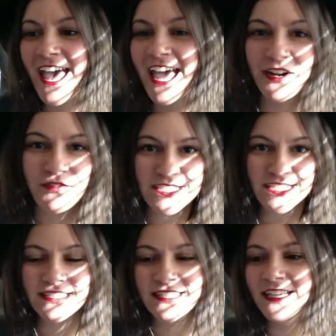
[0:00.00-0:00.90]
And ever
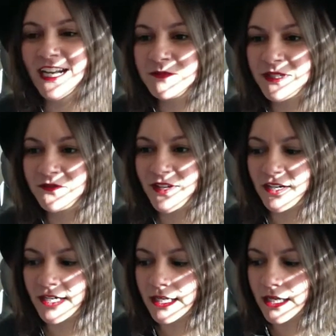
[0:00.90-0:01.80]
since then, I've been
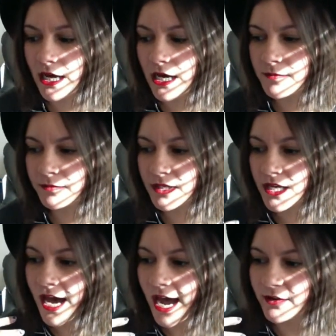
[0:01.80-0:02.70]
very um,
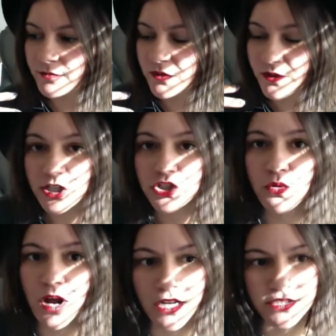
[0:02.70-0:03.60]
I've been very
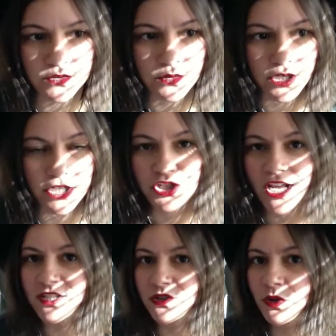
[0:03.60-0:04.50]
drawn to her. She
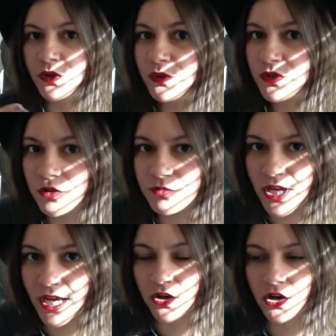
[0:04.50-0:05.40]
has her own YouTube
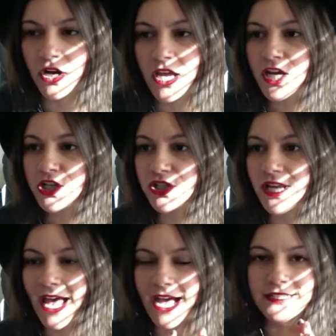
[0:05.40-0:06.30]
channel, she
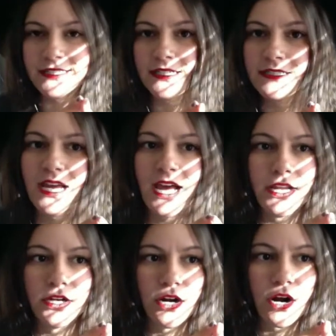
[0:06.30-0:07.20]
has an
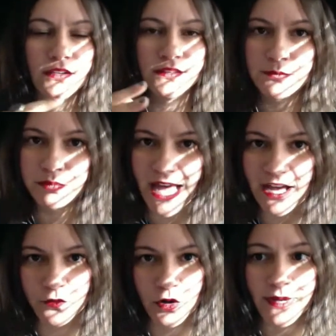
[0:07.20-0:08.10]
entire online
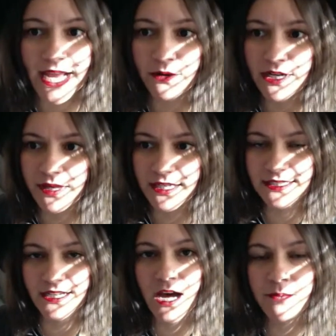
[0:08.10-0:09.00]
platform, Harry
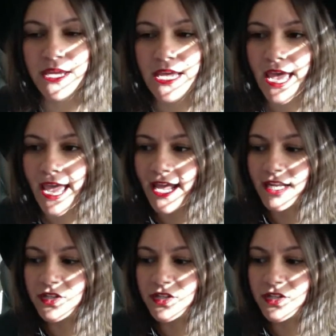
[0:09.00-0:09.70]
Makes It Up, and